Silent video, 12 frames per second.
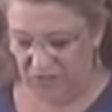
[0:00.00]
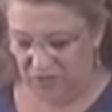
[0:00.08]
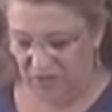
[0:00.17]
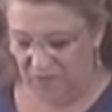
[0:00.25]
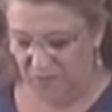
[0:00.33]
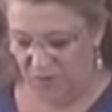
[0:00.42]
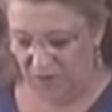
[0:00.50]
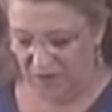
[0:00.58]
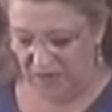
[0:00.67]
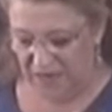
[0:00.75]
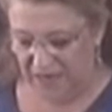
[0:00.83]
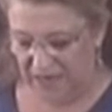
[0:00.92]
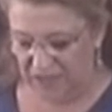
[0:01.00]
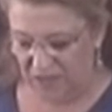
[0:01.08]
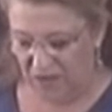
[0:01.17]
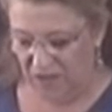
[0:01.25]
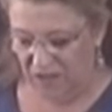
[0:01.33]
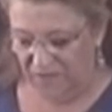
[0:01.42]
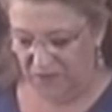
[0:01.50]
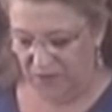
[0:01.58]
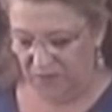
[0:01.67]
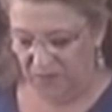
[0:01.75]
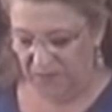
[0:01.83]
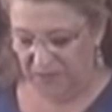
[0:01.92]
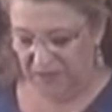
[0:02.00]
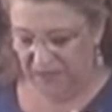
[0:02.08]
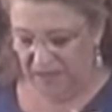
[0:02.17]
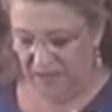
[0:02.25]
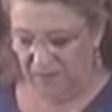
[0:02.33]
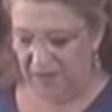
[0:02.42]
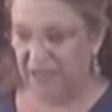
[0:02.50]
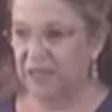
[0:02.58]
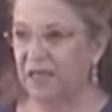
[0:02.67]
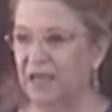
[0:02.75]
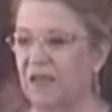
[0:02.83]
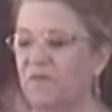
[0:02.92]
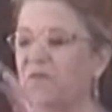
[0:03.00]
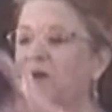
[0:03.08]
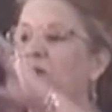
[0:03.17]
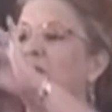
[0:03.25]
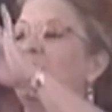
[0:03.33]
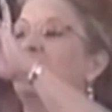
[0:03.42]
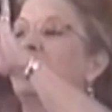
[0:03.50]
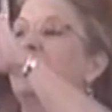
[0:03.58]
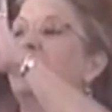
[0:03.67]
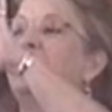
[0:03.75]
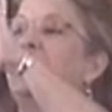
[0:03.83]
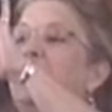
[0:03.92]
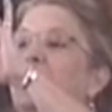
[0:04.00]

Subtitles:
to immortalize all of you by getting a photo from up